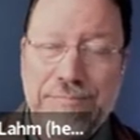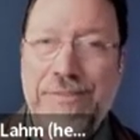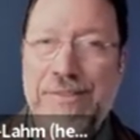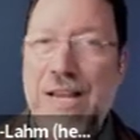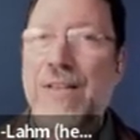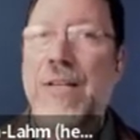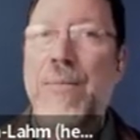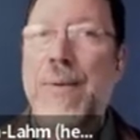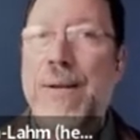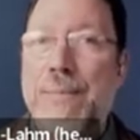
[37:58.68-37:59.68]
say a
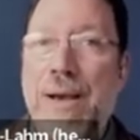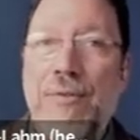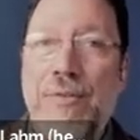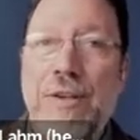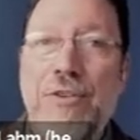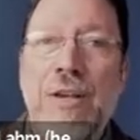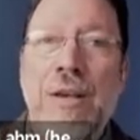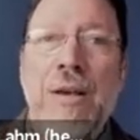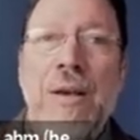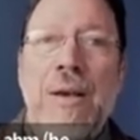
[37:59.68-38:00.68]
little bit about this,
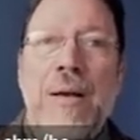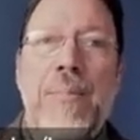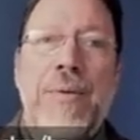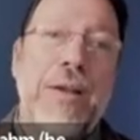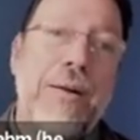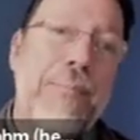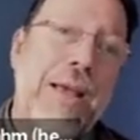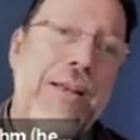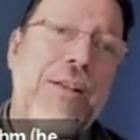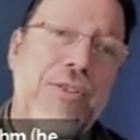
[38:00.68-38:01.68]
but their
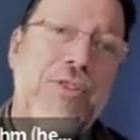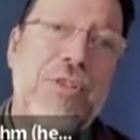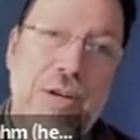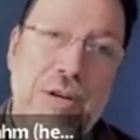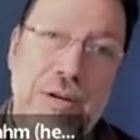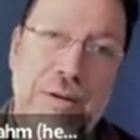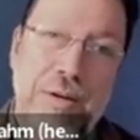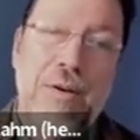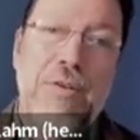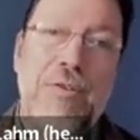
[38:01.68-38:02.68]
main concern
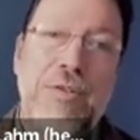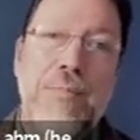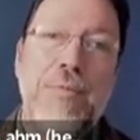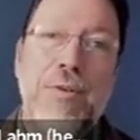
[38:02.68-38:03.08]
seemed to